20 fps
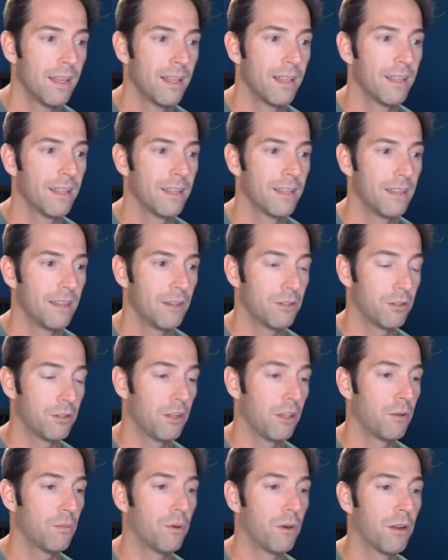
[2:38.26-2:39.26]
Here's
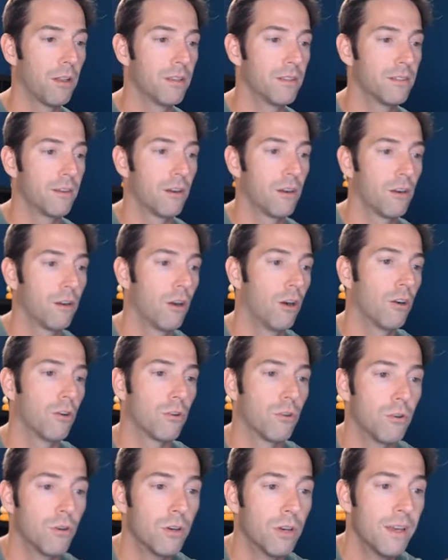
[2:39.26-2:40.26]
another part of this
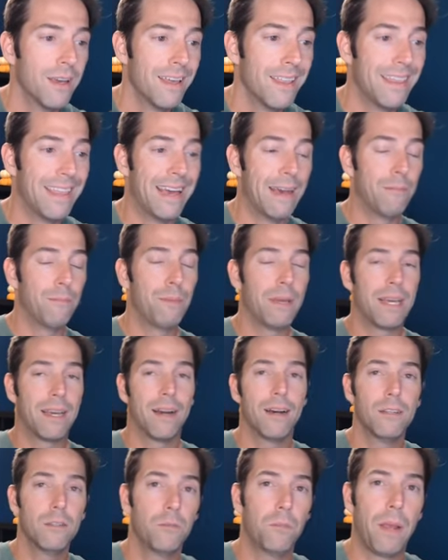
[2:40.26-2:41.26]
article, that
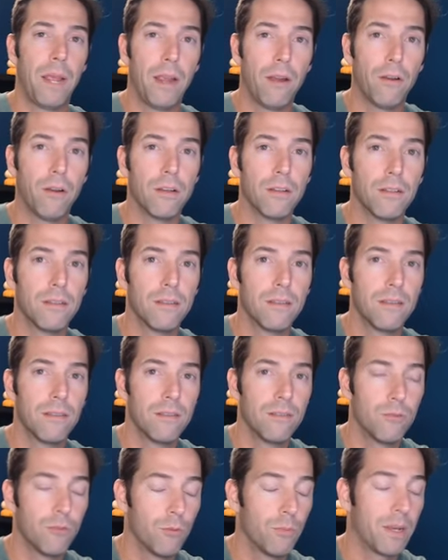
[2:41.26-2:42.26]
because parents,
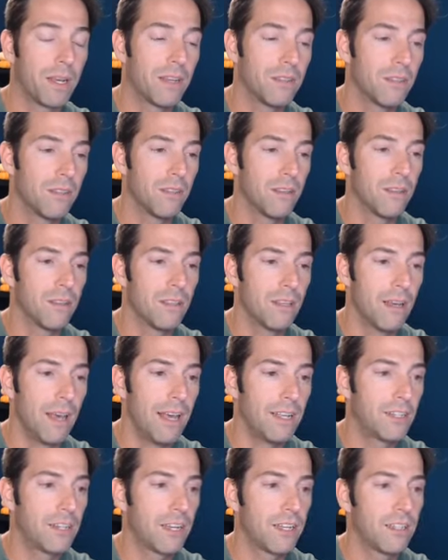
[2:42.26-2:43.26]
or because the
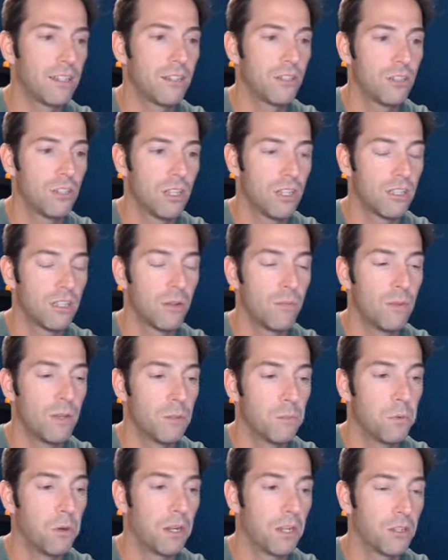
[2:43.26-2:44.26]
education system is
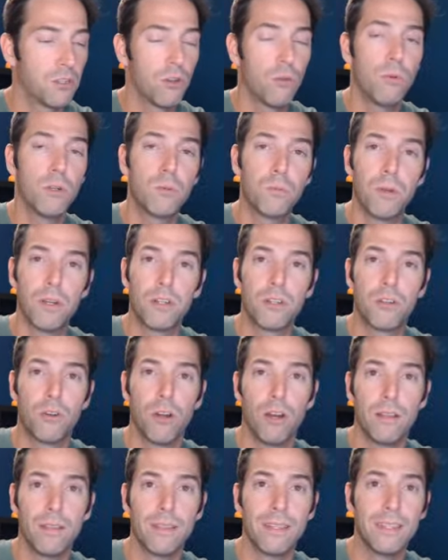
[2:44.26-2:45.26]
putting so much pressure
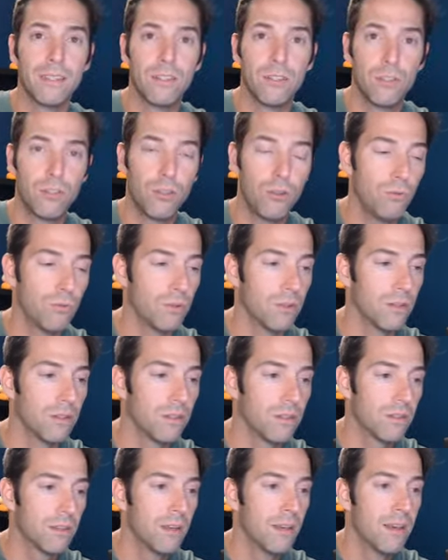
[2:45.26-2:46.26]
on these
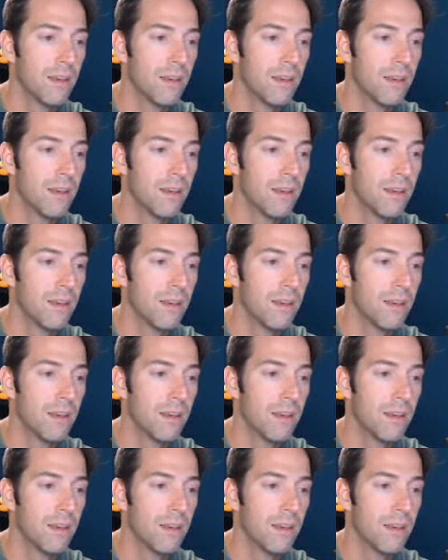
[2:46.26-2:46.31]
students,